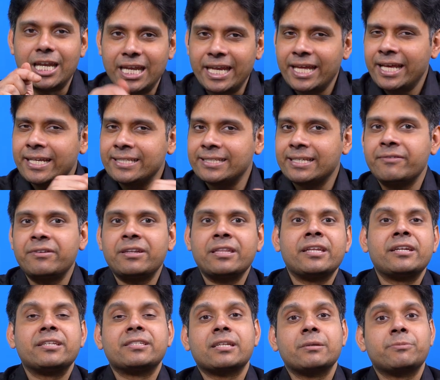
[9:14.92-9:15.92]
Link is given in
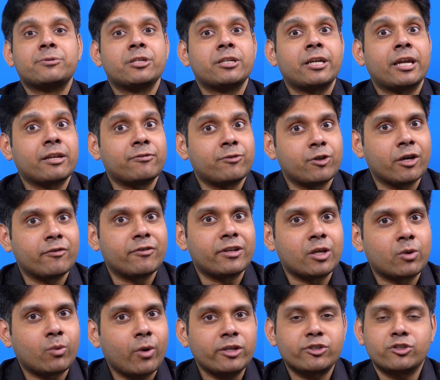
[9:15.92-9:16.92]
the description. And if you have
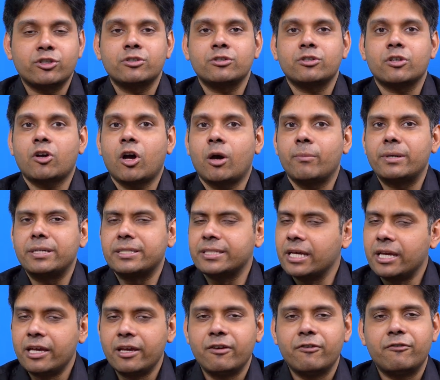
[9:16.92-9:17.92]
any questions or comments,
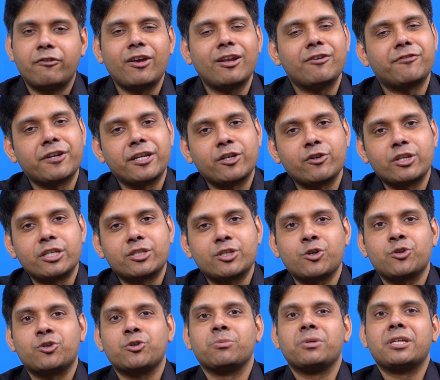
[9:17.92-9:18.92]
feel free to reach
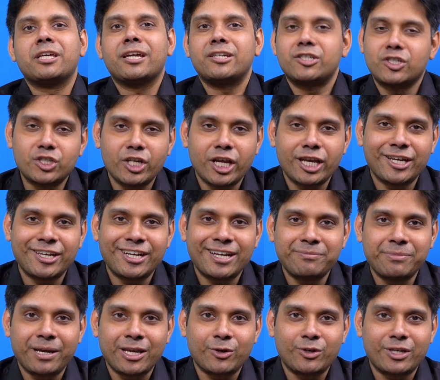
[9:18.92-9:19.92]
out to me at
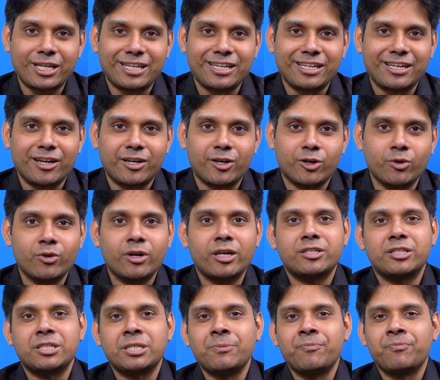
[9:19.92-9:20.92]

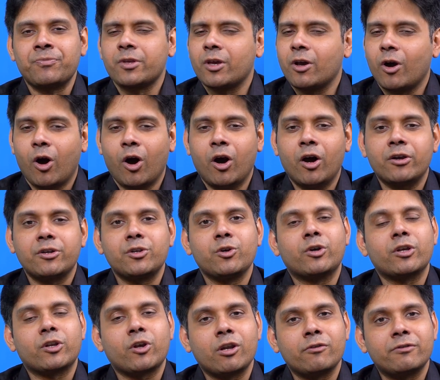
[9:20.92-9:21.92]
shekhar@biotecnika.org, or you
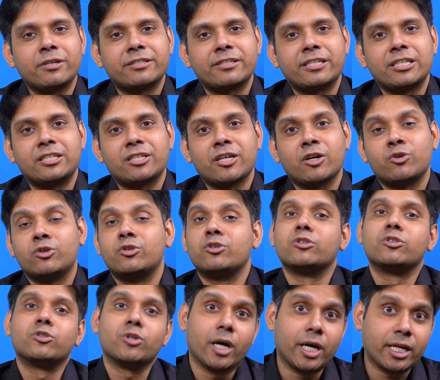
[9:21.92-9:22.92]
can always reach out
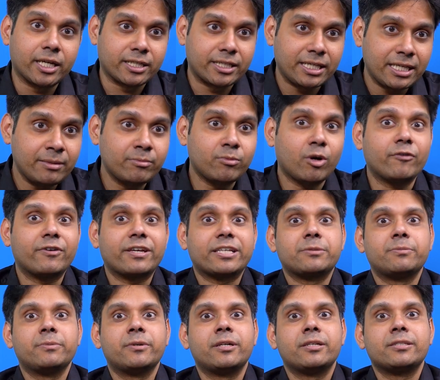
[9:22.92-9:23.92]
to our team of
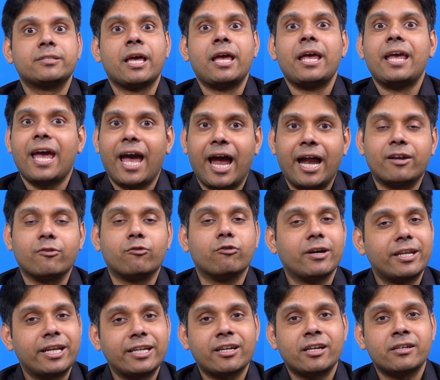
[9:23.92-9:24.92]
experts at
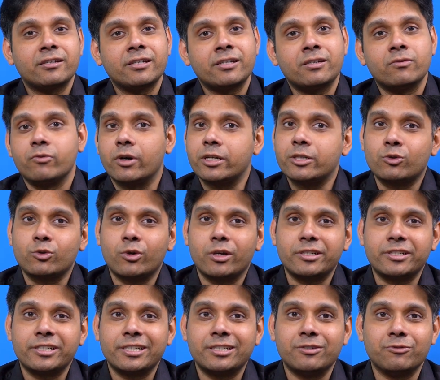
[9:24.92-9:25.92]

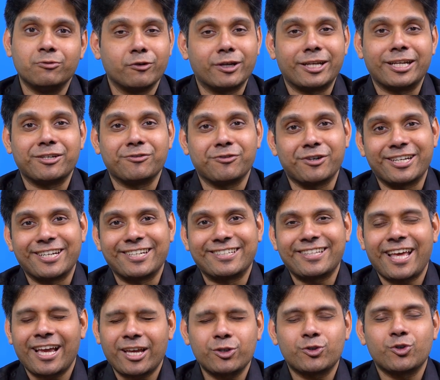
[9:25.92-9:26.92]
1-800-1200-1818.
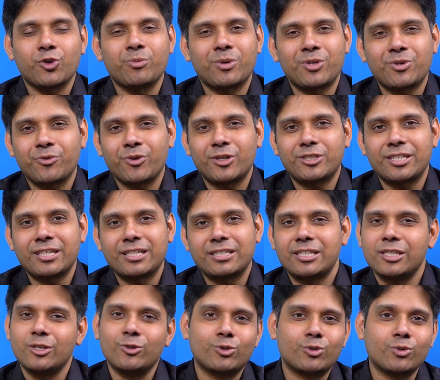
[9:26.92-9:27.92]
Thank you so much for watching.
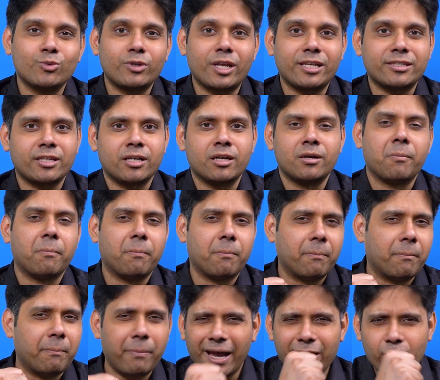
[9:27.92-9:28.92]
See you soon as a
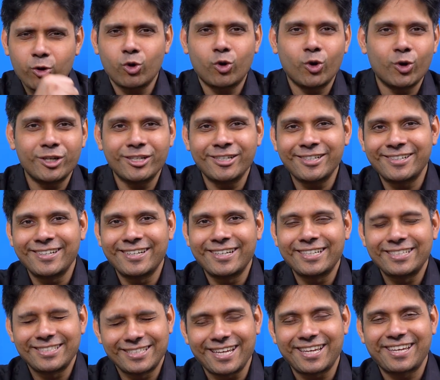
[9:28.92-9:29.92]
BioCoder.
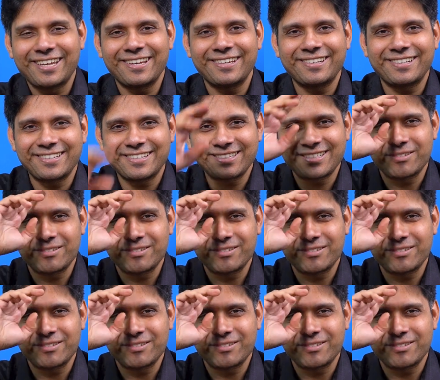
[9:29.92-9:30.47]
Take care.